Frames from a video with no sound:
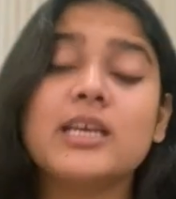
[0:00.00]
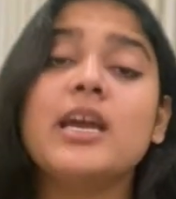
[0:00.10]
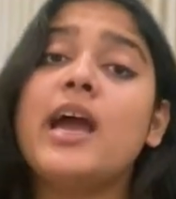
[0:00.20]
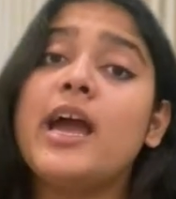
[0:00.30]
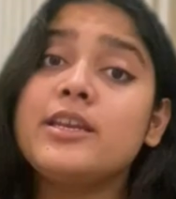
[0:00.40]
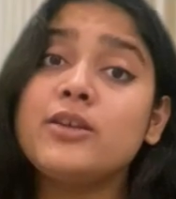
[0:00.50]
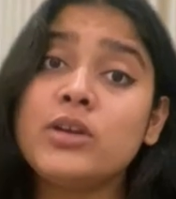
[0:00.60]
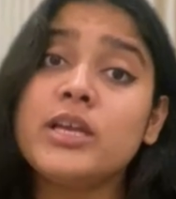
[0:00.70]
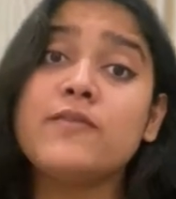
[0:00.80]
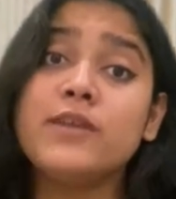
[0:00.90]
And you'll
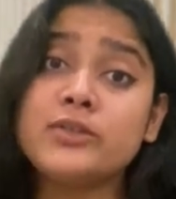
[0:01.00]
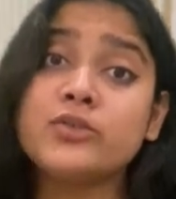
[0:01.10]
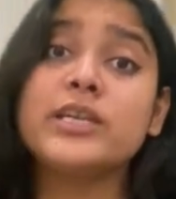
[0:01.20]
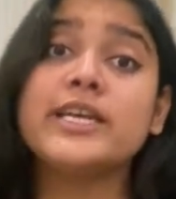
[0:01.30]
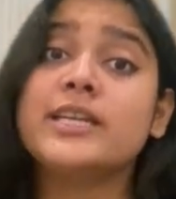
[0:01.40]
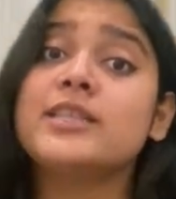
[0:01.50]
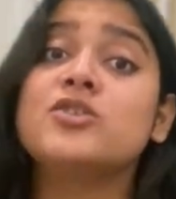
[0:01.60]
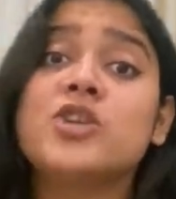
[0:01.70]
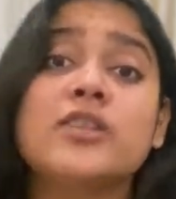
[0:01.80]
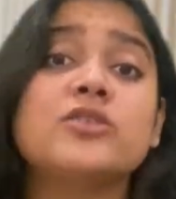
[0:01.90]
eventually get the
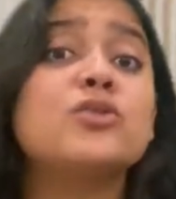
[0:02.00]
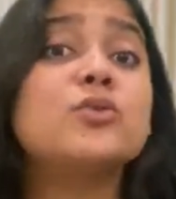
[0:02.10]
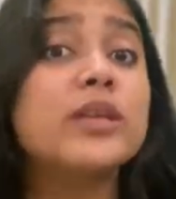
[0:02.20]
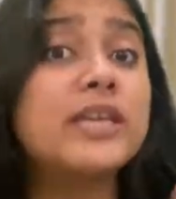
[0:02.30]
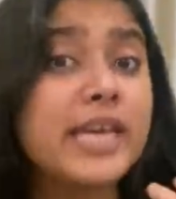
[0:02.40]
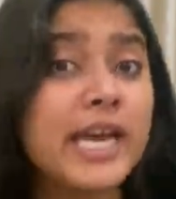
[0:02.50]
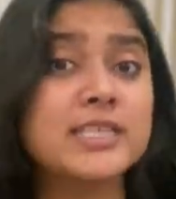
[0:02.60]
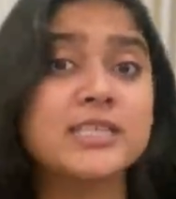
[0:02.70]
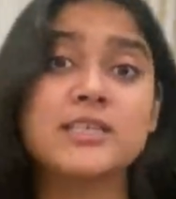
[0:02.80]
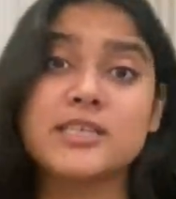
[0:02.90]
chance to guess
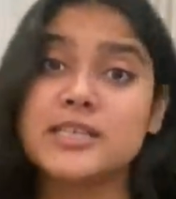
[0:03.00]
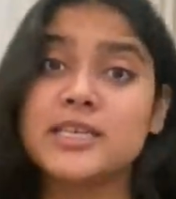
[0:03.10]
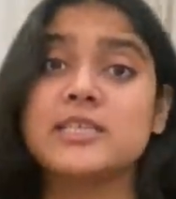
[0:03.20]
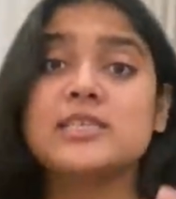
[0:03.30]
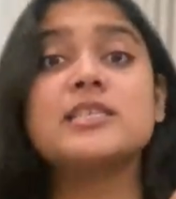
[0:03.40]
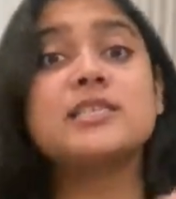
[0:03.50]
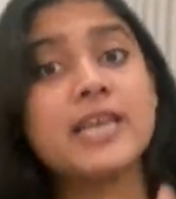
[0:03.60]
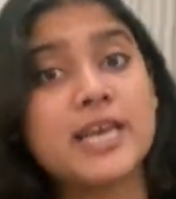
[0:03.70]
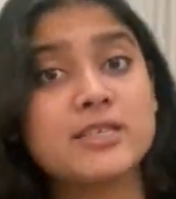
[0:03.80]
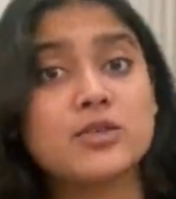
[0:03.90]
the sentences,
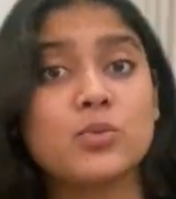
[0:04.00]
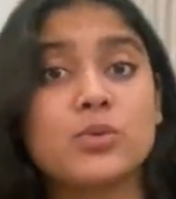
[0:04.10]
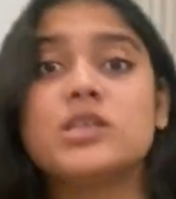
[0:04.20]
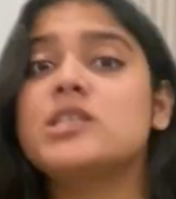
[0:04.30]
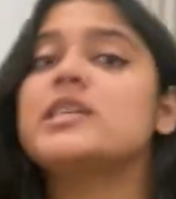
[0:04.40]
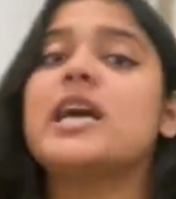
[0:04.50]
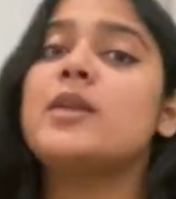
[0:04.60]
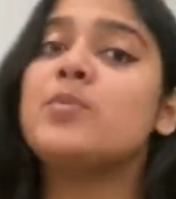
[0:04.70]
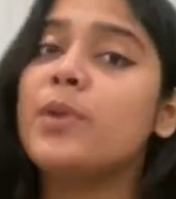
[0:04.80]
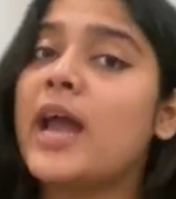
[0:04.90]
guess the words, and
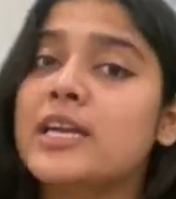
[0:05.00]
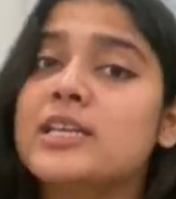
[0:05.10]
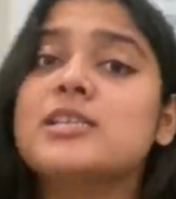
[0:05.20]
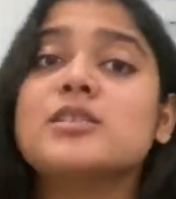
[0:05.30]
practice